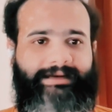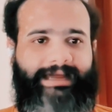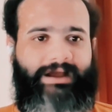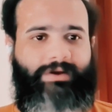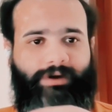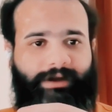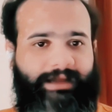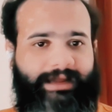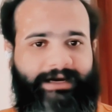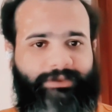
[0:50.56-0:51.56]
Now,
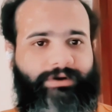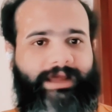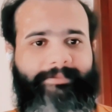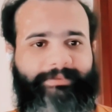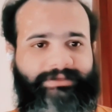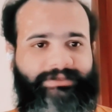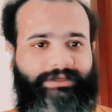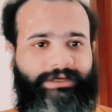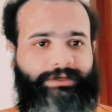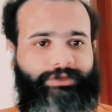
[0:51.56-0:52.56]
here's what
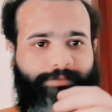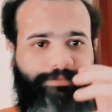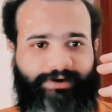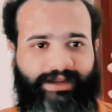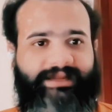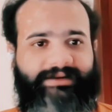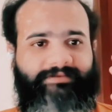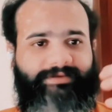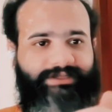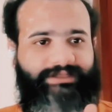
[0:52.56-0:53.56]
happens. Your
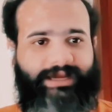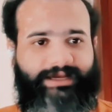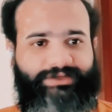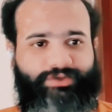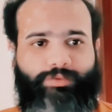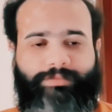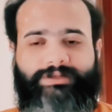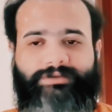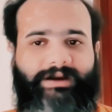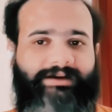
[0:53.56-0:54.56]
brain, which is like a
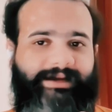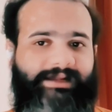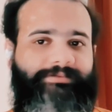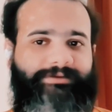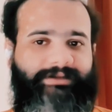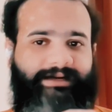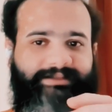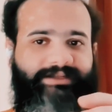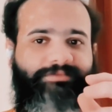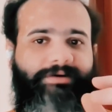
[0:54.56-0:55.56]
super smart helper,
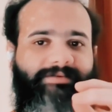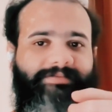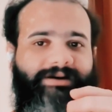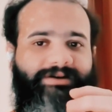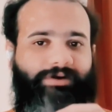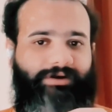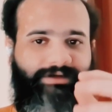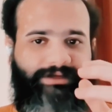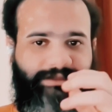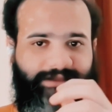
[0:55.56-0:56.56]
has a smart part
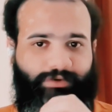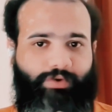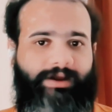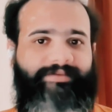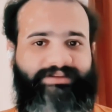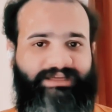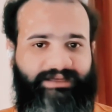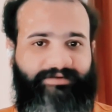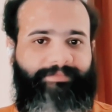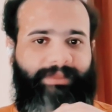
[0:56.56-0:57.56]
called the
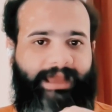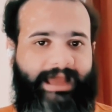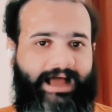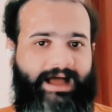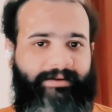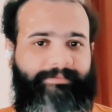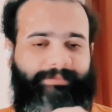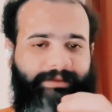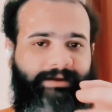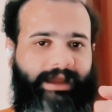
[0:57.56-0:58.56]
OFC,
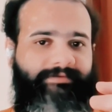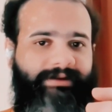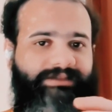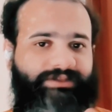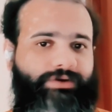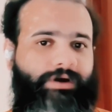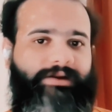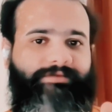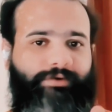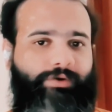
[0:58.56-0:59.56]
and we'll just
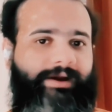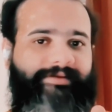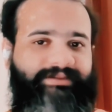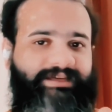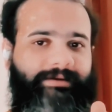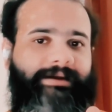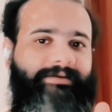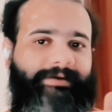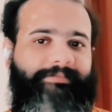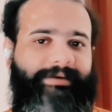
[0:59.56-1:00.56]
call it
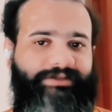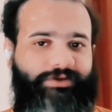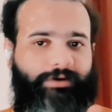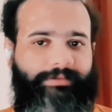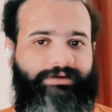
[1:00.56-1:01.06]
OFC. It means